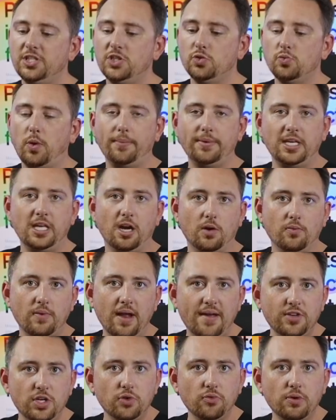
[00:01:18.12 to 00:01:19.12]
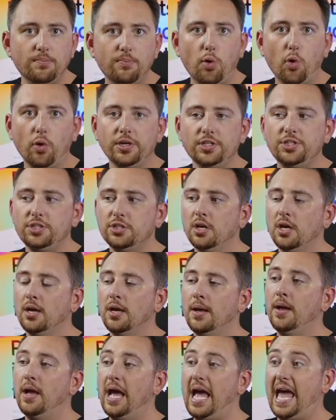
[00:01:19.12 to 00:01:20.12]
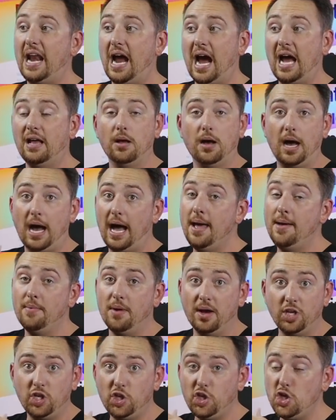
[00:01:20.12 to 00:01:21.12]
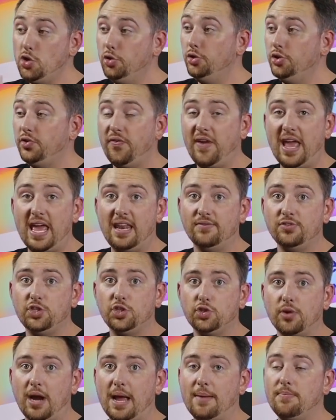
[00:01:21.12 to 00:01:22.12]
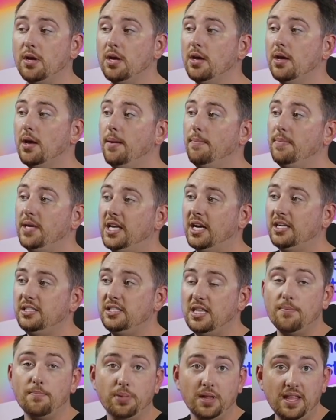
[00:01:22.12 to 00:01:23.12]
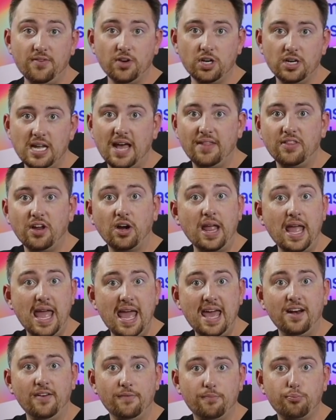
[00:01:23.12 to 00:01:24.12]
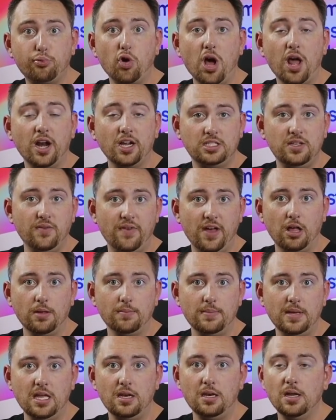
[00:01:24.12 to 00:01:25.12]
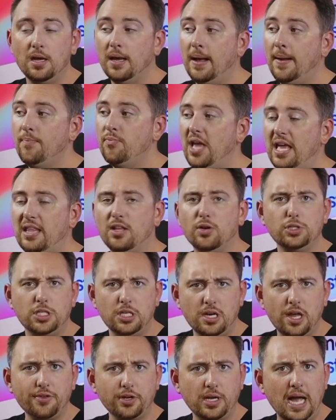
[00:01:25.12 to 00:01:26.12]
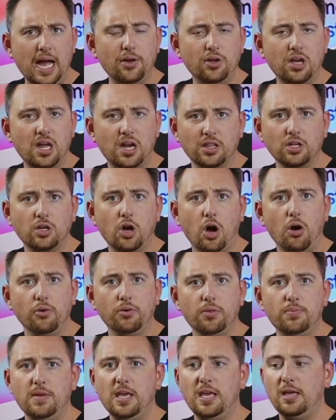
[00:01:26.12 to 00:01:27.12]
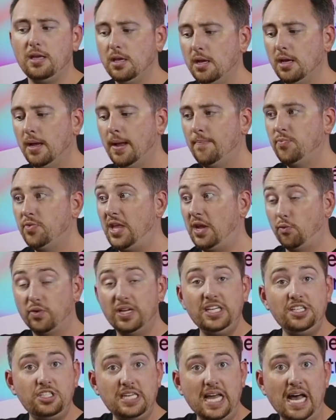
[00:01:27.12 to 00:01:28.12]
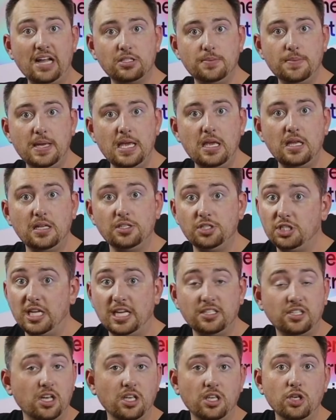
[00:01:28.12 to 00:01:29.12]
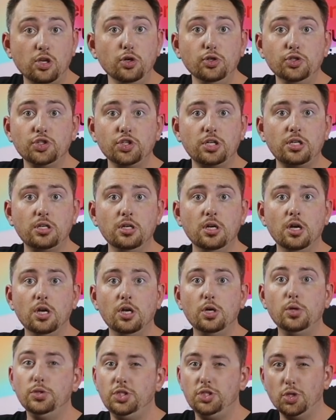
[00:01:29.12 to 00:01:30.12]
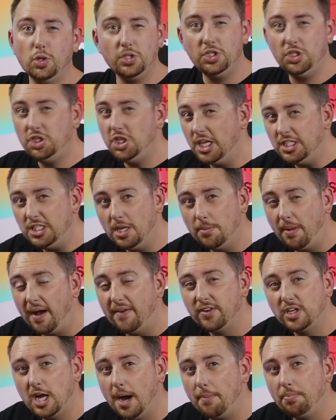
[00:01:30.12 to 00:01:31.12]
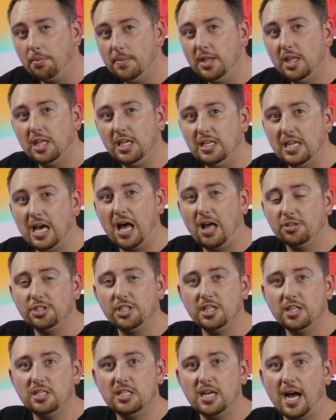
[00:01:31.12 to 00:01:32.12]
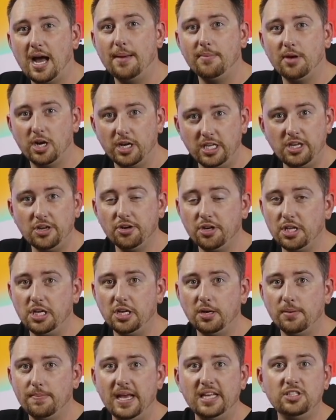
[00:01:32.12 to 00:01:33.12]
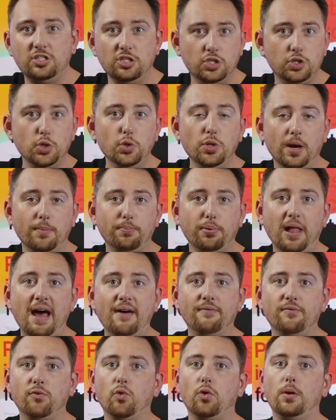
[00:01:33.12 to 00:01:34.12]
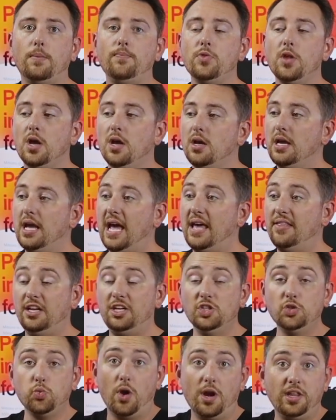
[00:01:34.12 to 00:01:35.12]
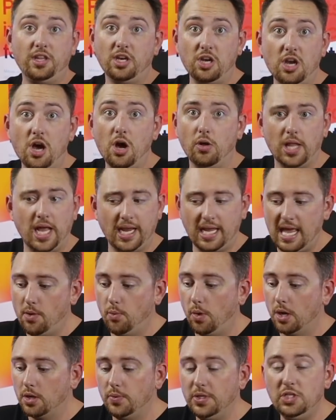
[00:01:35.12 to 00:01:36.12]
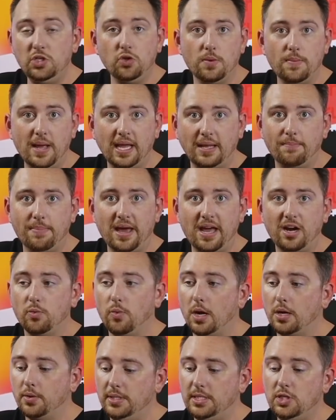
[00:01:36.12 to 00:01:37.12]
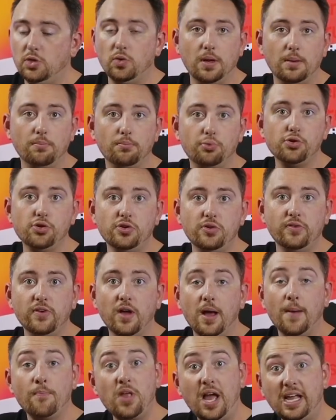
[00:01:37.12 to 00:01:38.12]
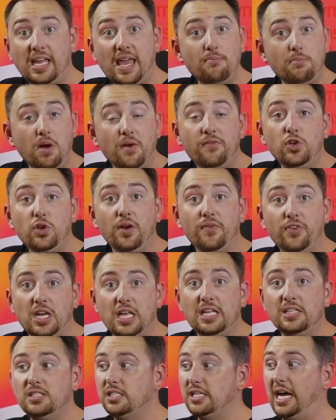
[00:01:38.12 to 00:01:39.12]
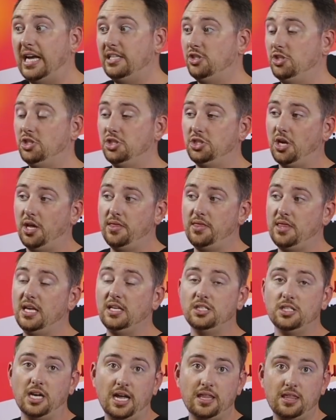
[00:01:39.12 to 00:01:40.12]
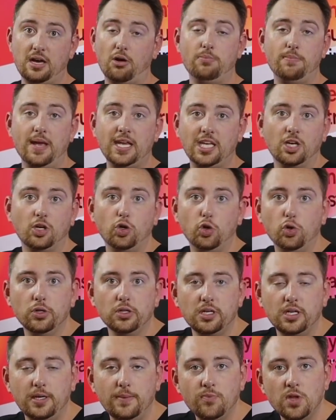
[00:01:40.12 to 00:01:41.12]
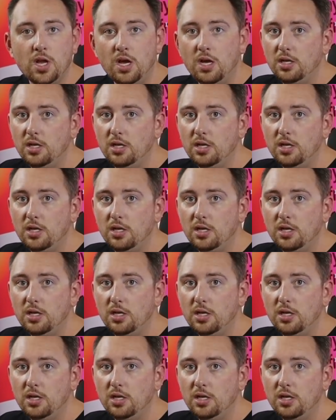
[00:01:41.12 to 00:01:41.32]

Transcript: This is where we get our revenue reports. And I am a huge fan of Stripe because, believe it or not, they're head of product development. And there was another guy who got on the call with me. They reached out to me just as a user who was doing just above a couple $1 million at the time on a year-to-year basis through their platform. And they just wanted to know, like, hey, what can we do to make it better? What can we do to improve? I gave them a few different insights just on things that I thought would make it cooler.